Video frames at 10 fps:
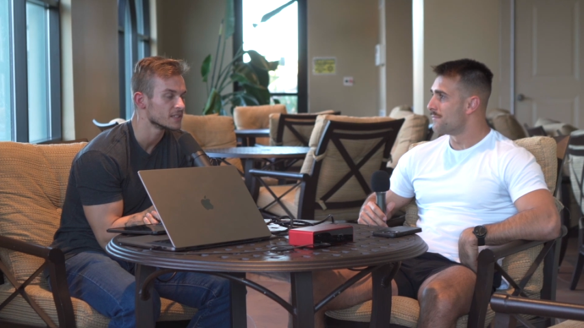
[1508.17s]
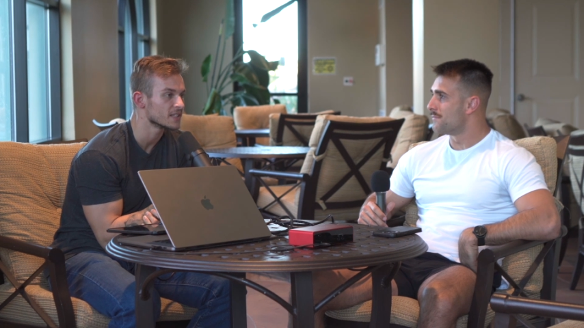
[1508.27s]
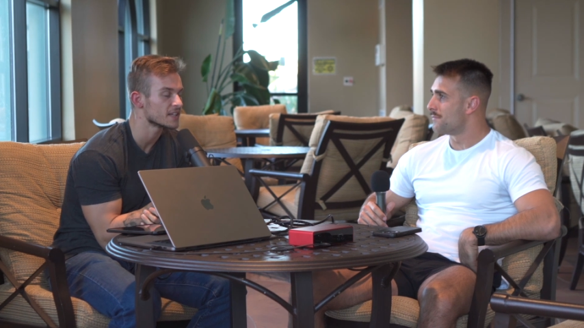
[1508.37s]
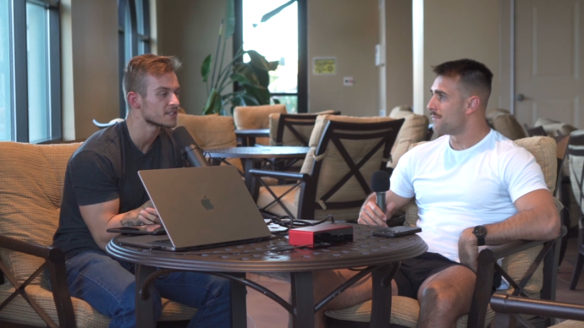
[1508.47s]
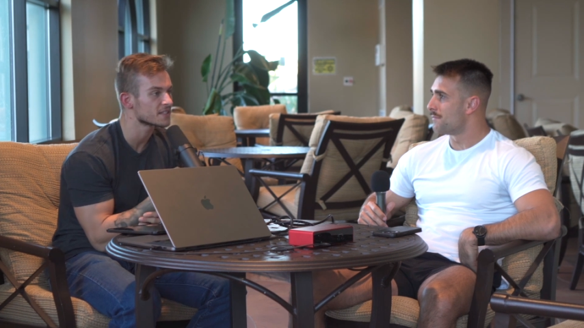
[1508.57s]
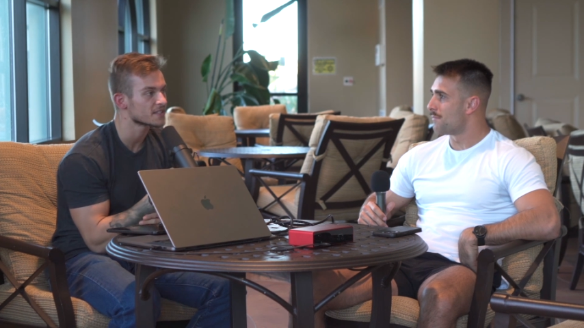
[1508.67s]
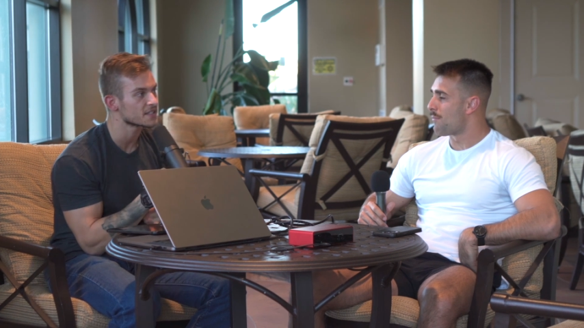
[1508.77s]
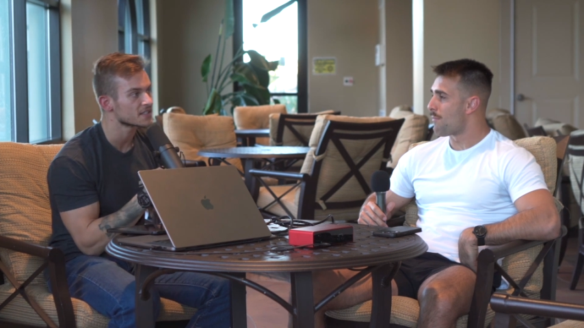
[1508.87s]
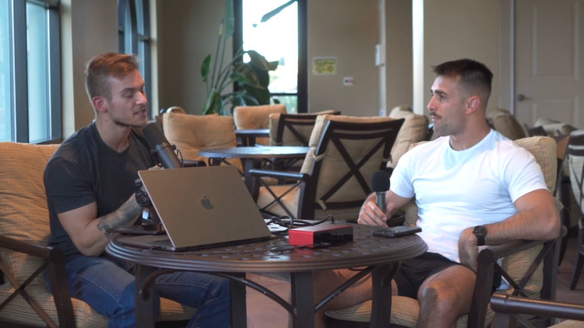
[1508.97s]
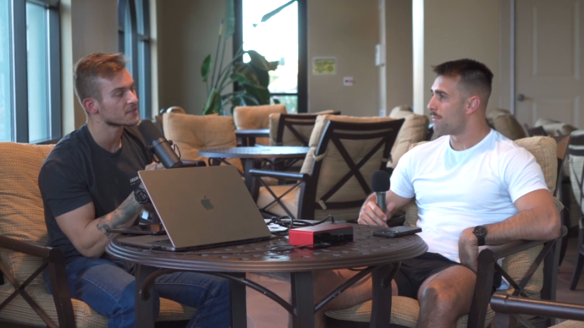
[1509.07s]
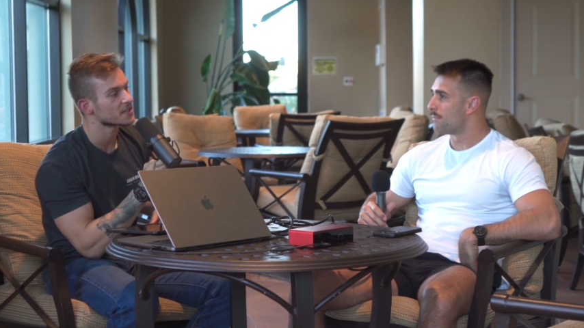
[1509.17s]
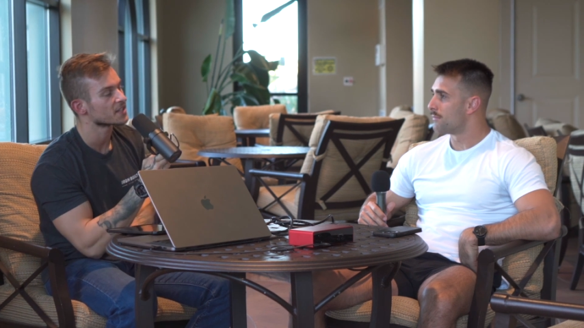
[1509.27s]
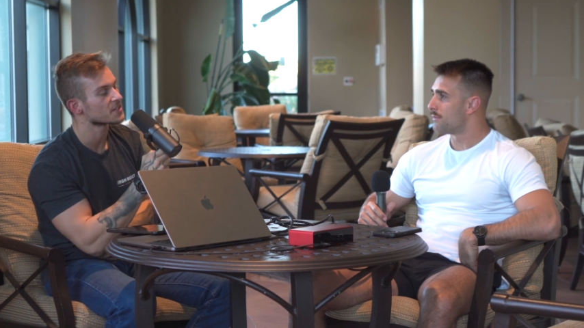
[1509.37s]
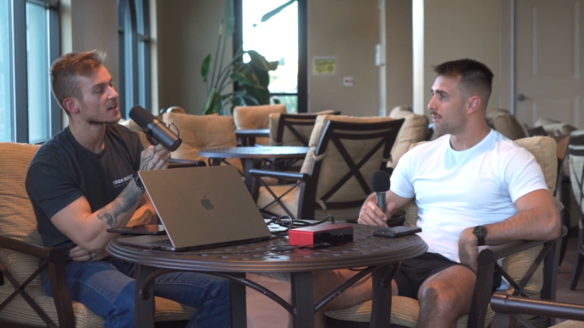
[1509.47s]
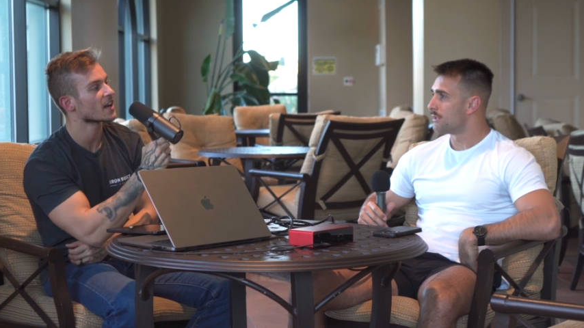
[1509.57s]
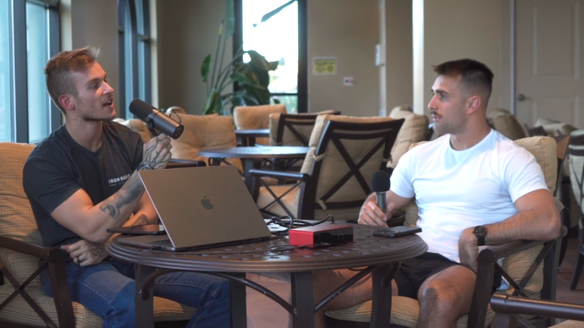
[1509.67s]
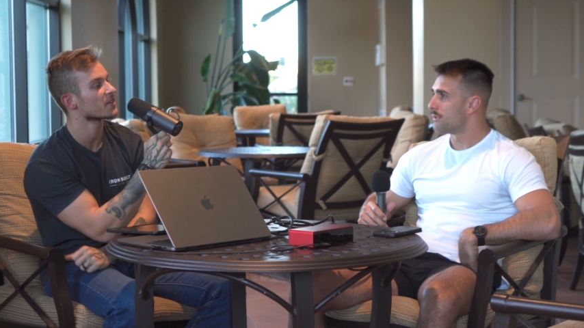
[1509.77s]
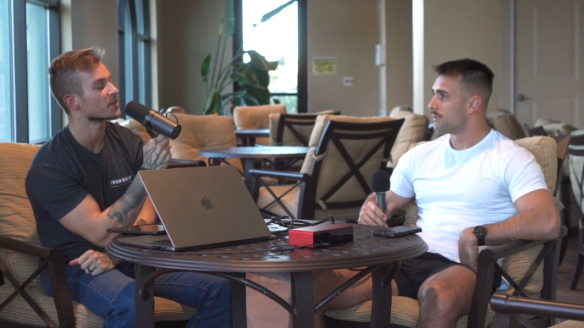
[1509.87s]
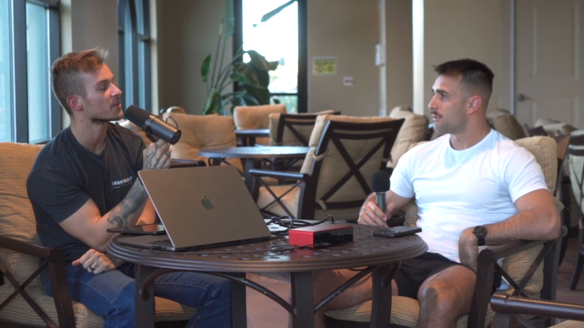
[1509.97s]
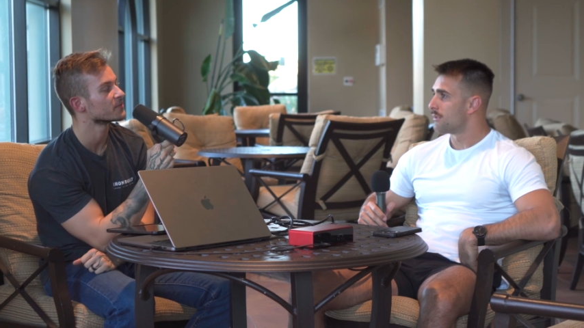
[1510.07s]
Speaker 1: less success in different things. I, I
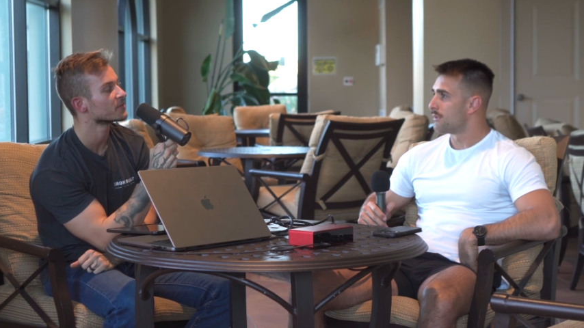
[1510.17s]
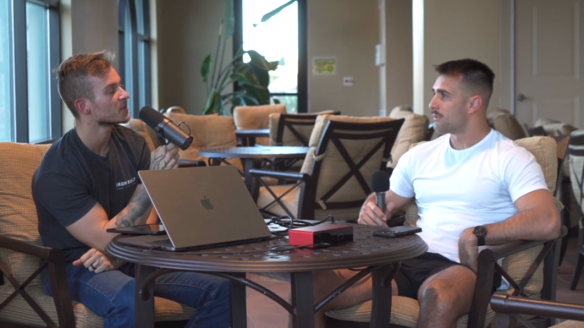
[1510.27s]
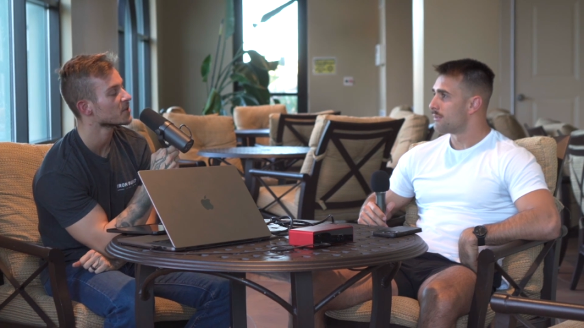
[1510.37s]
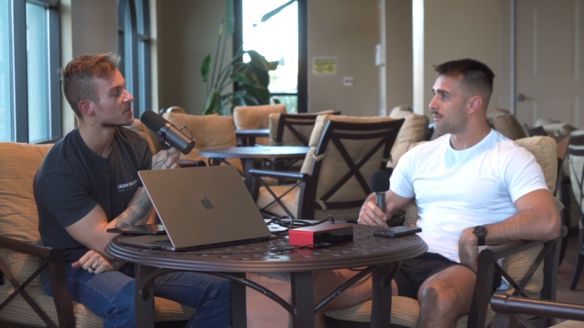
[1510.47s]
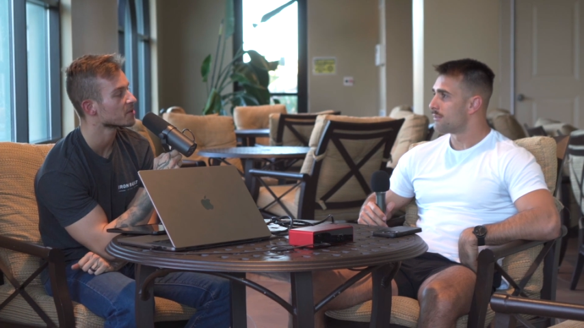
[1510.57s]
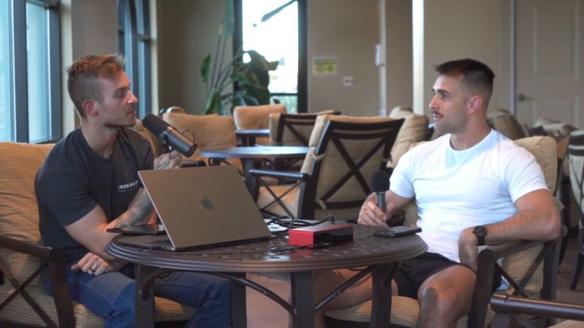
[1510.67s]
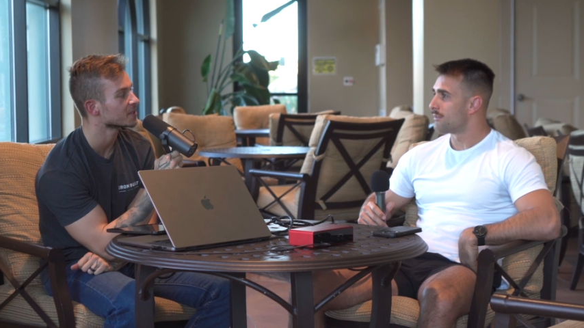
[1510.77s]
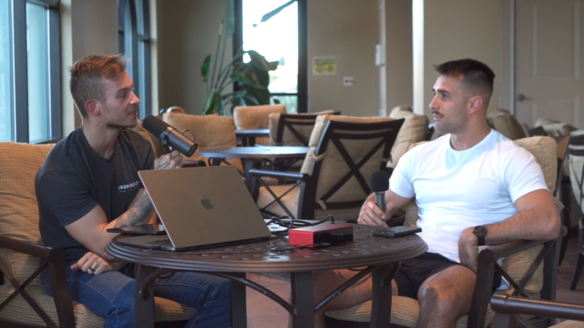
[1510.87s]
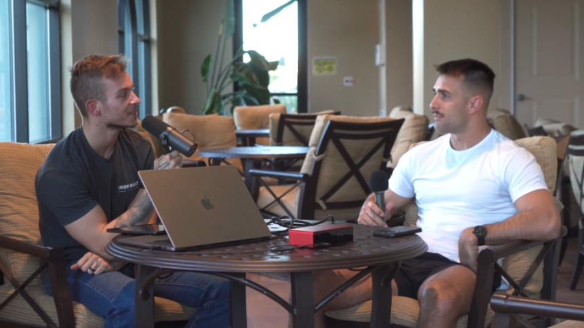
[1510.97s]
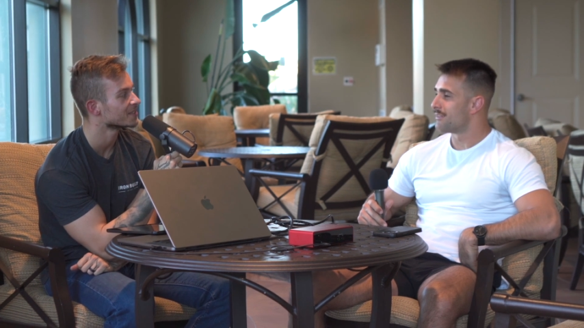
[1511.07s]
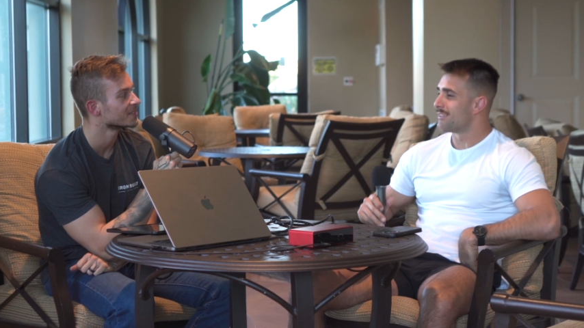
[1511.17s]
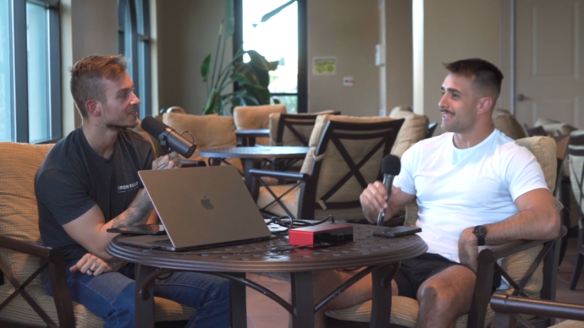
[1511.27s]
don't know. What do you think about that?